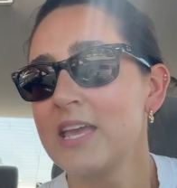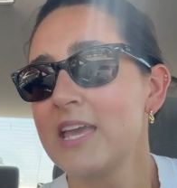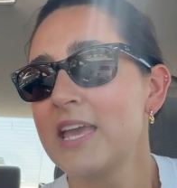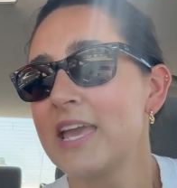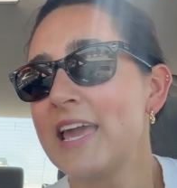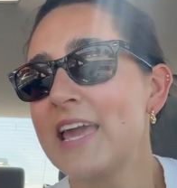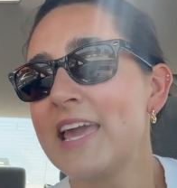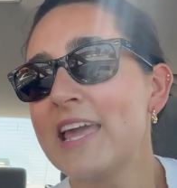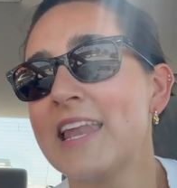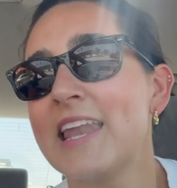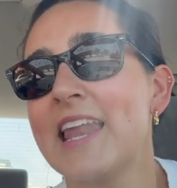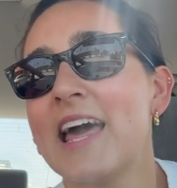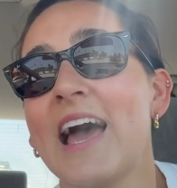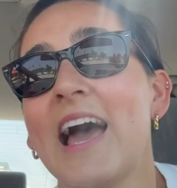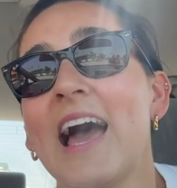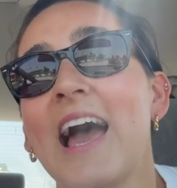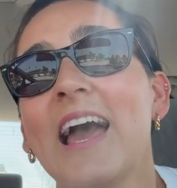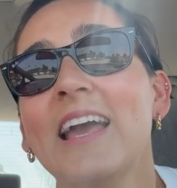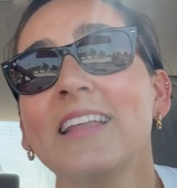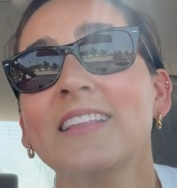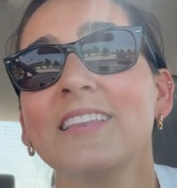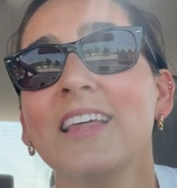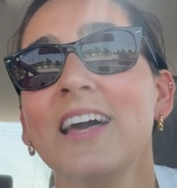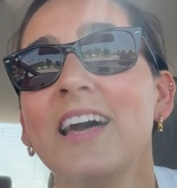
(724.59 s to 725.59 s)
And
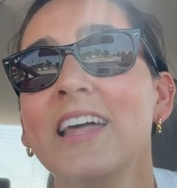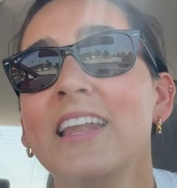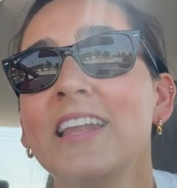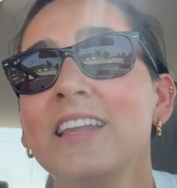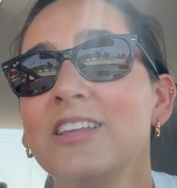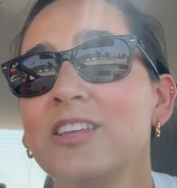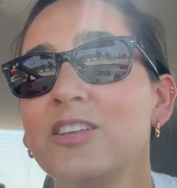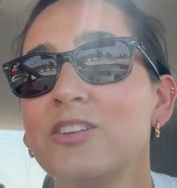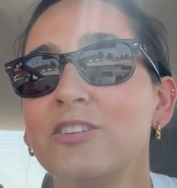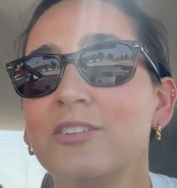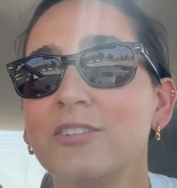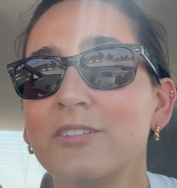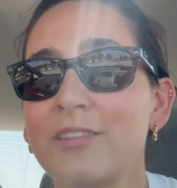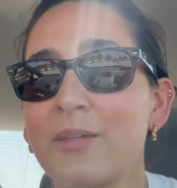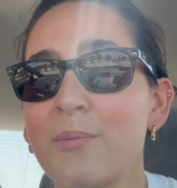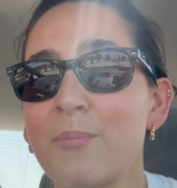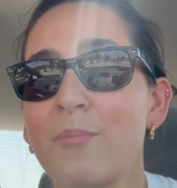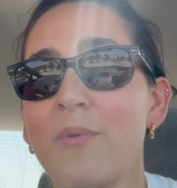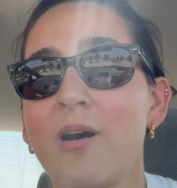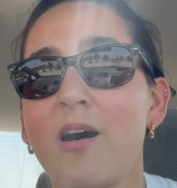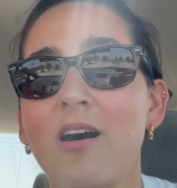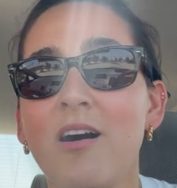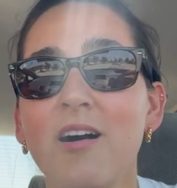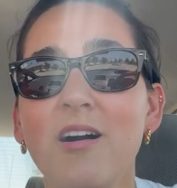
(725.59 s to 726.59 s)
I thought, you know, the
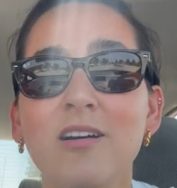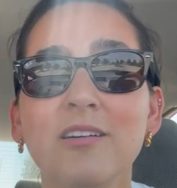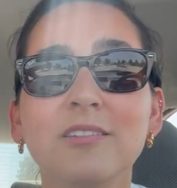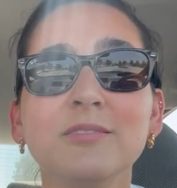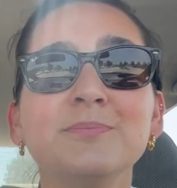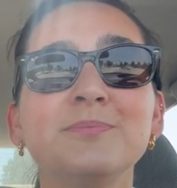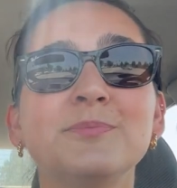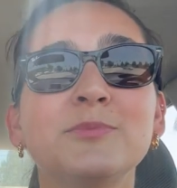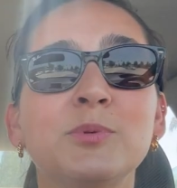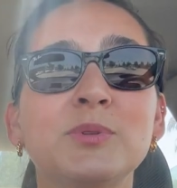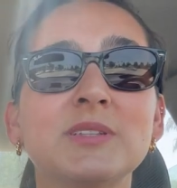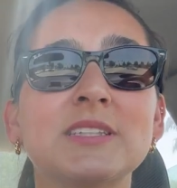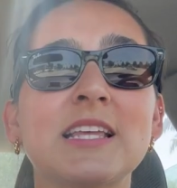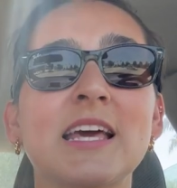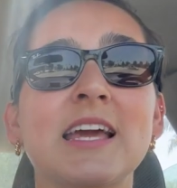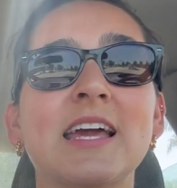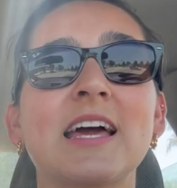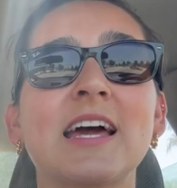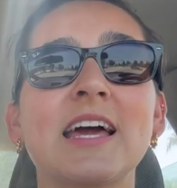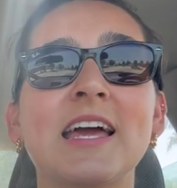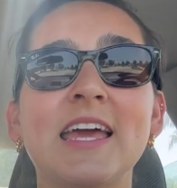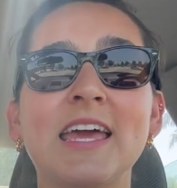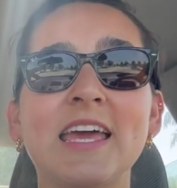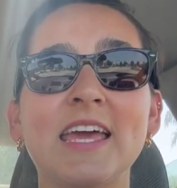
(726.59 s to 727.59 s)
mall was like
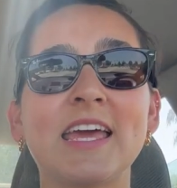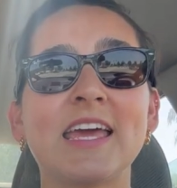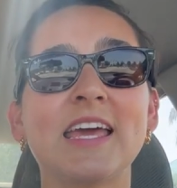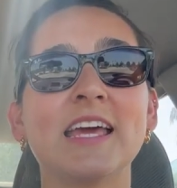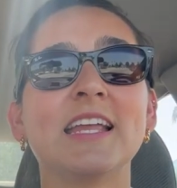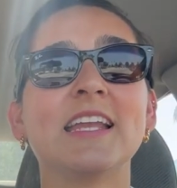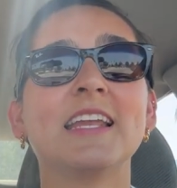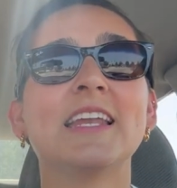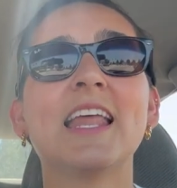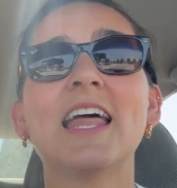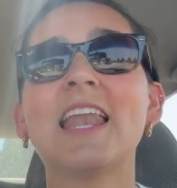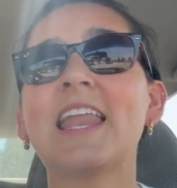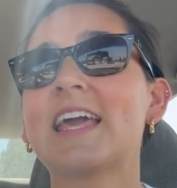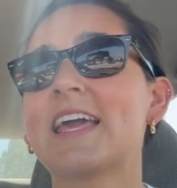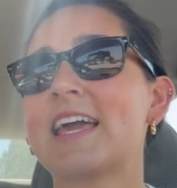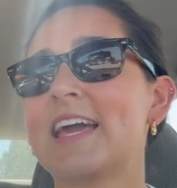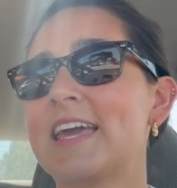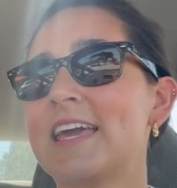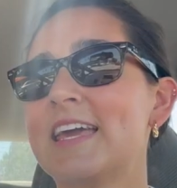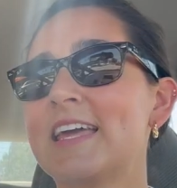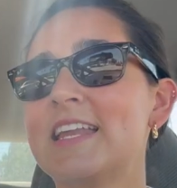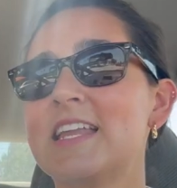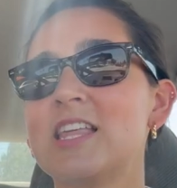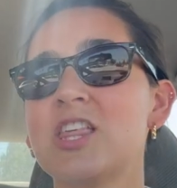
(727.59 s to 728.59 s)
a, not like a
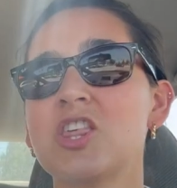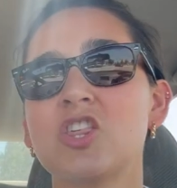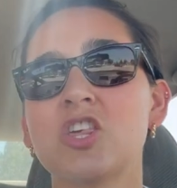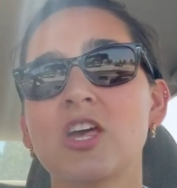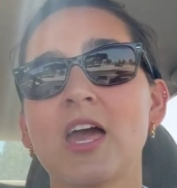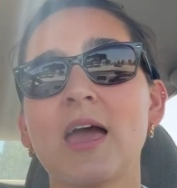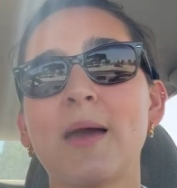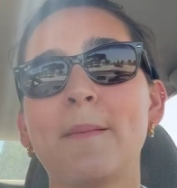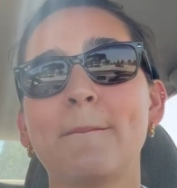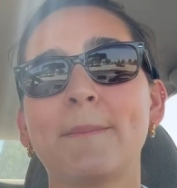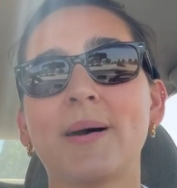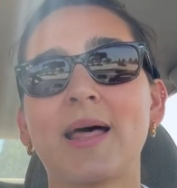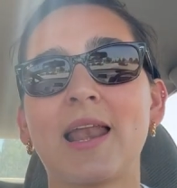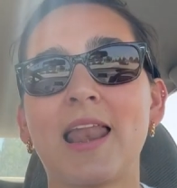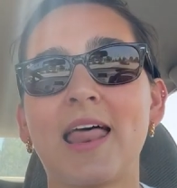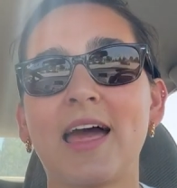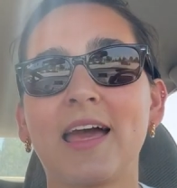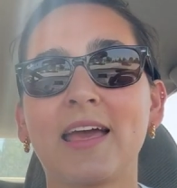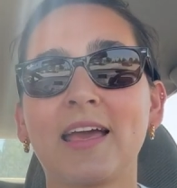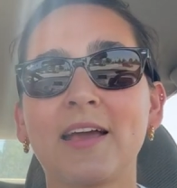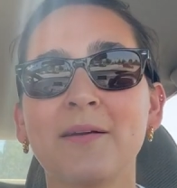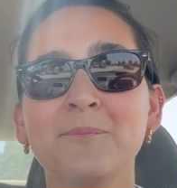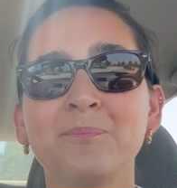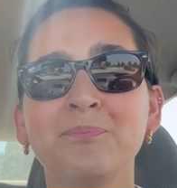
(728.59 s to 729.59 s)
hidden gem, but
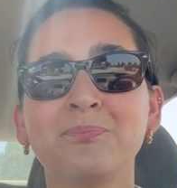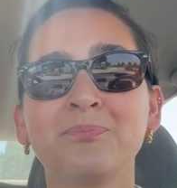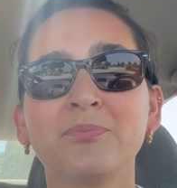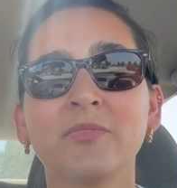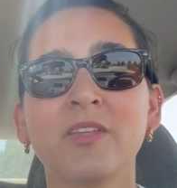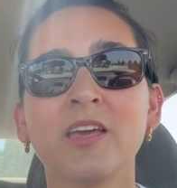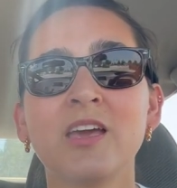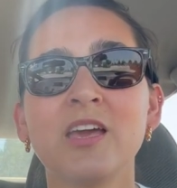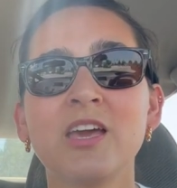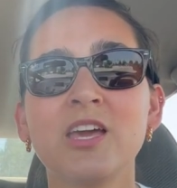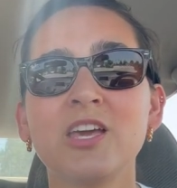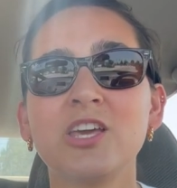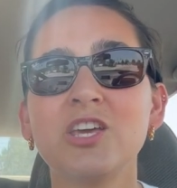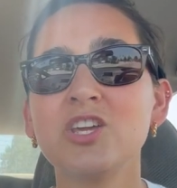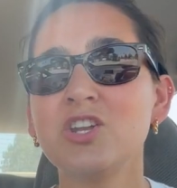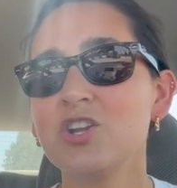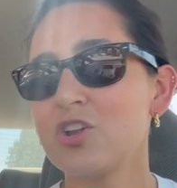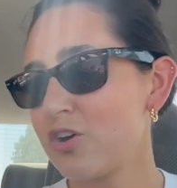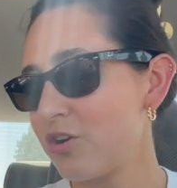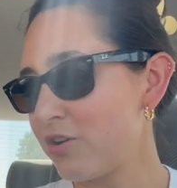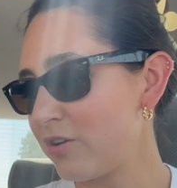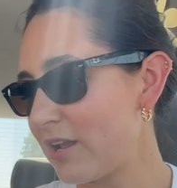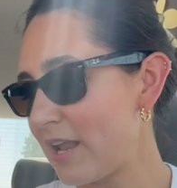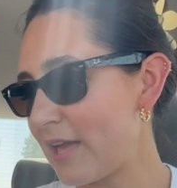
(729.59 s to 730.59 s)
like, you
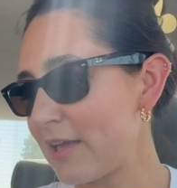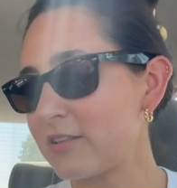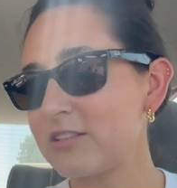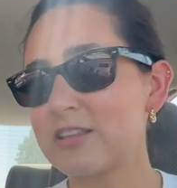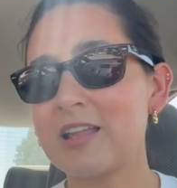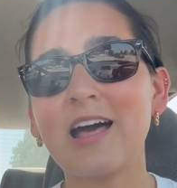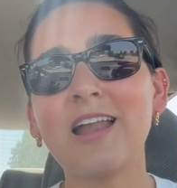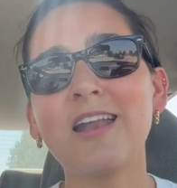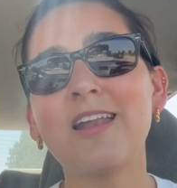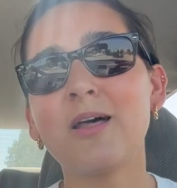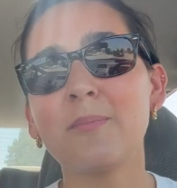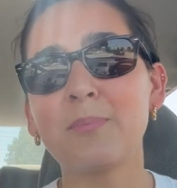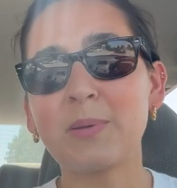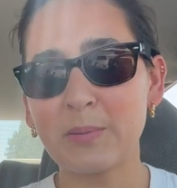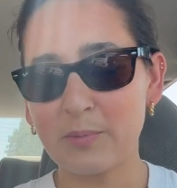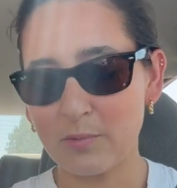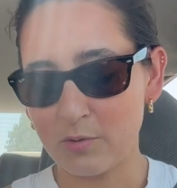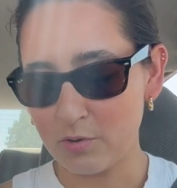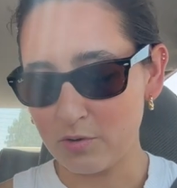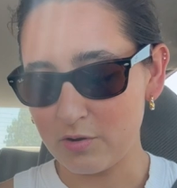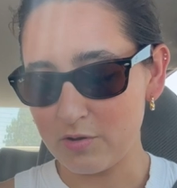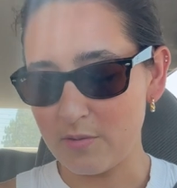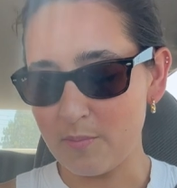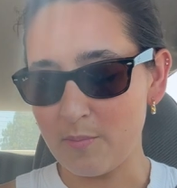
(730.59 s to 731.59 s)
know, like not a lot of people
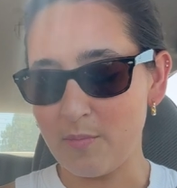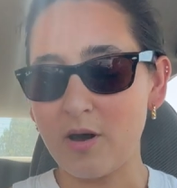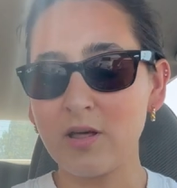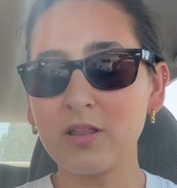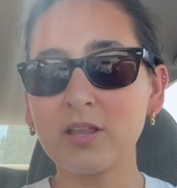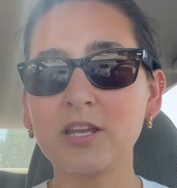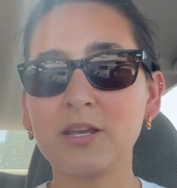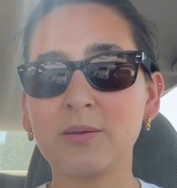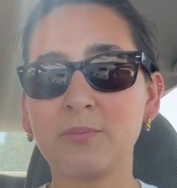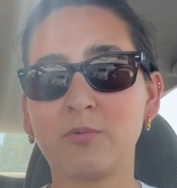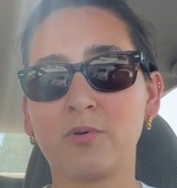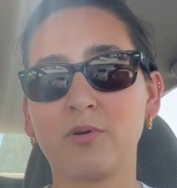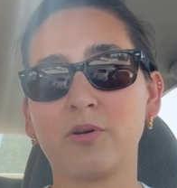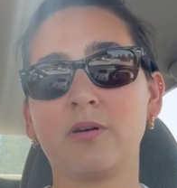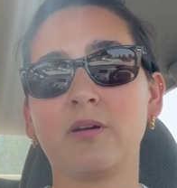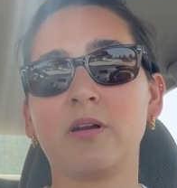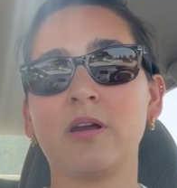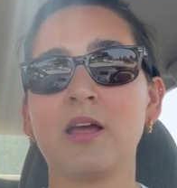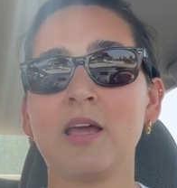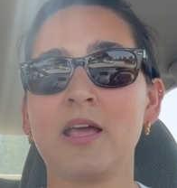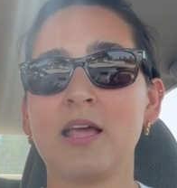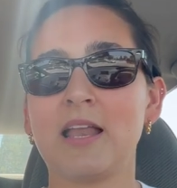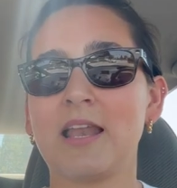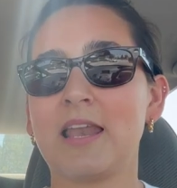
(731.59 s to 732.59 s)
go to the mall anymore.
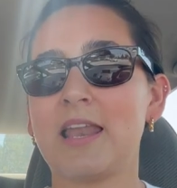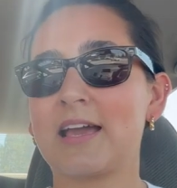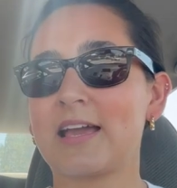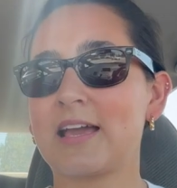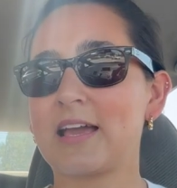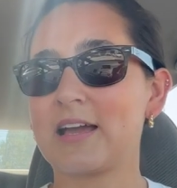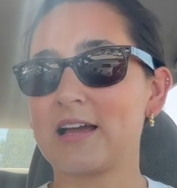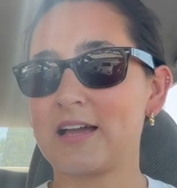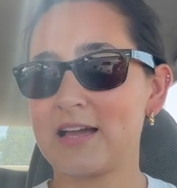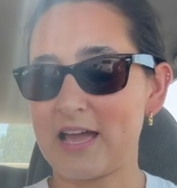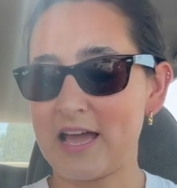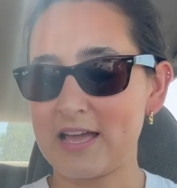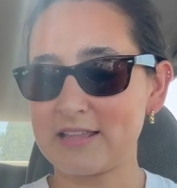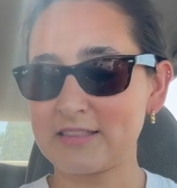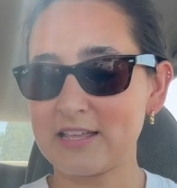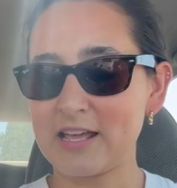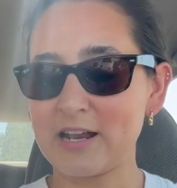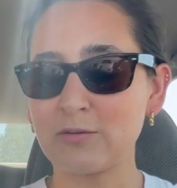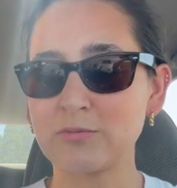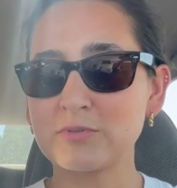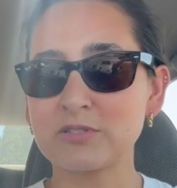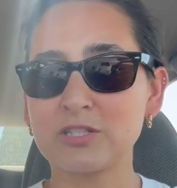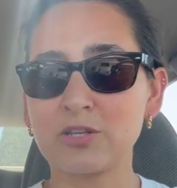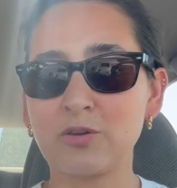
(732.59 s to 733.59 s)
Like, I thought
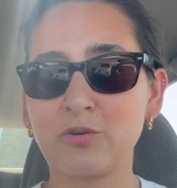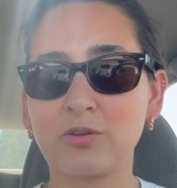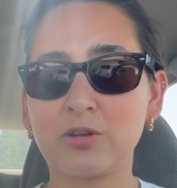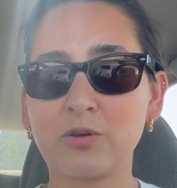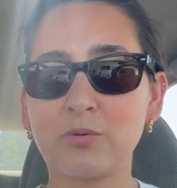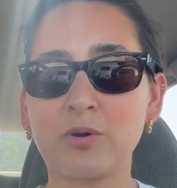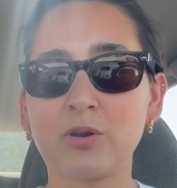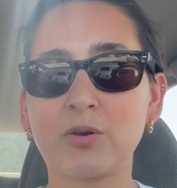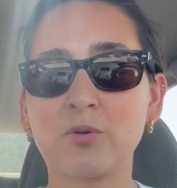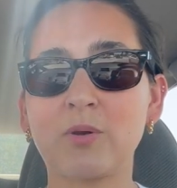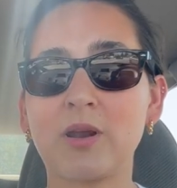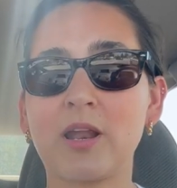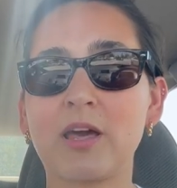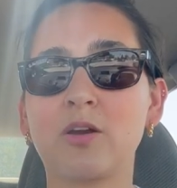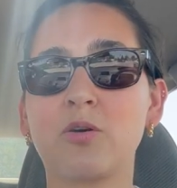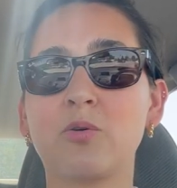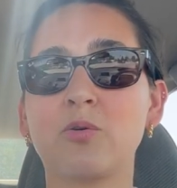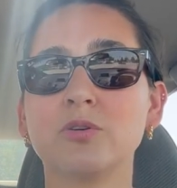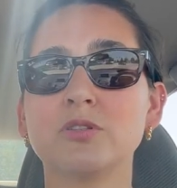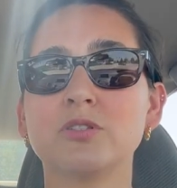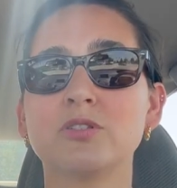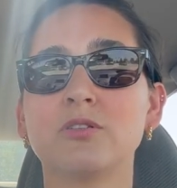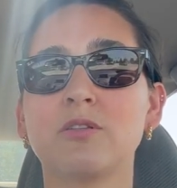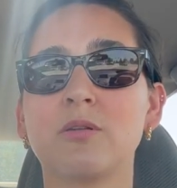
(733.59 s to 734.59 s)
I was the only one who liked
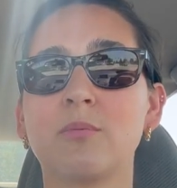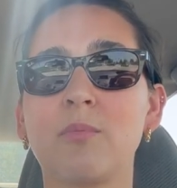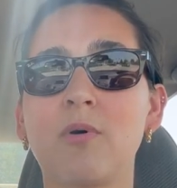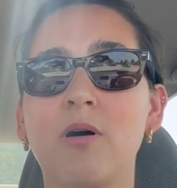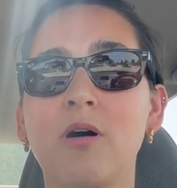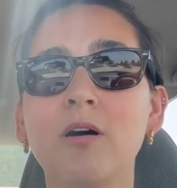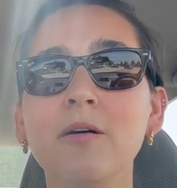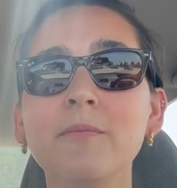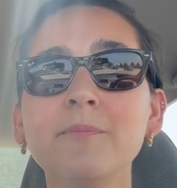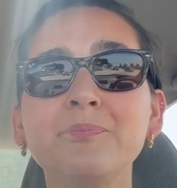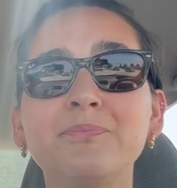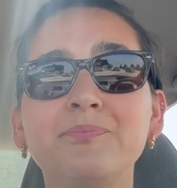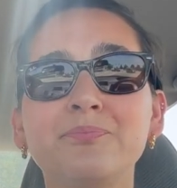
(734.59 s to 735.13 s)
going to the mall.